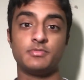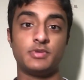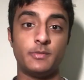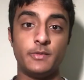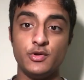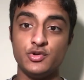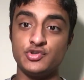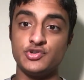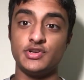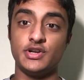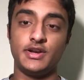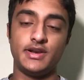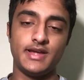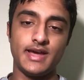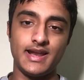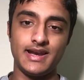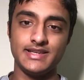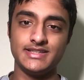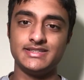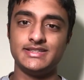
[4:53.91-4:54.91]
Promotion under
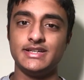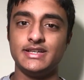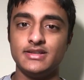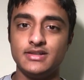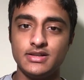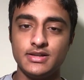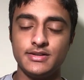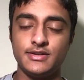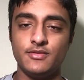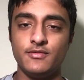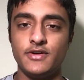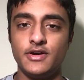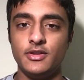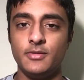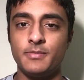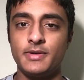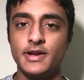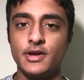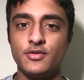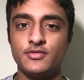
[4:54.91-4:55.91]
Alex Neil by the
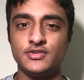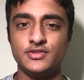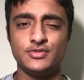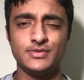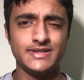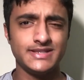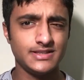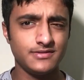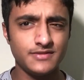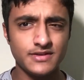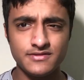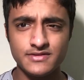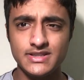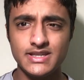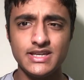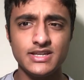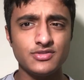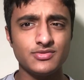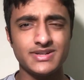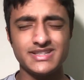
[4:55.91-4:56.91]
playoffs in
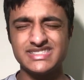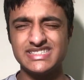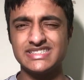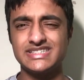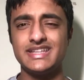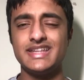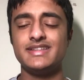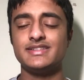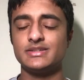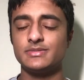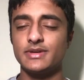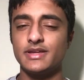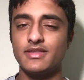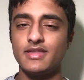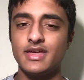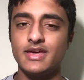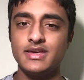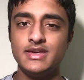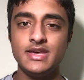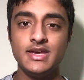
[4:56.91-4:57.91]
2015, 2016, something
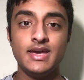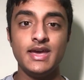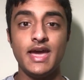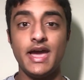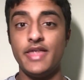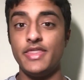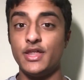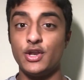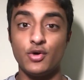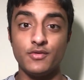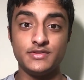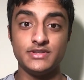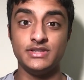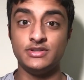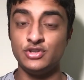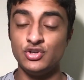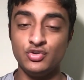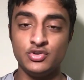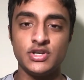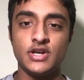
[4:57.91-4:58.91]
like that. And then obviously
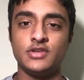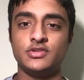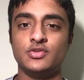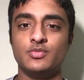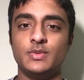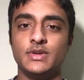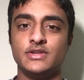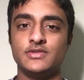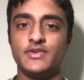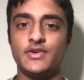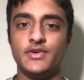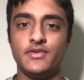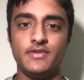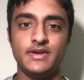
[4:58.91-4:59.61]
2 title wins very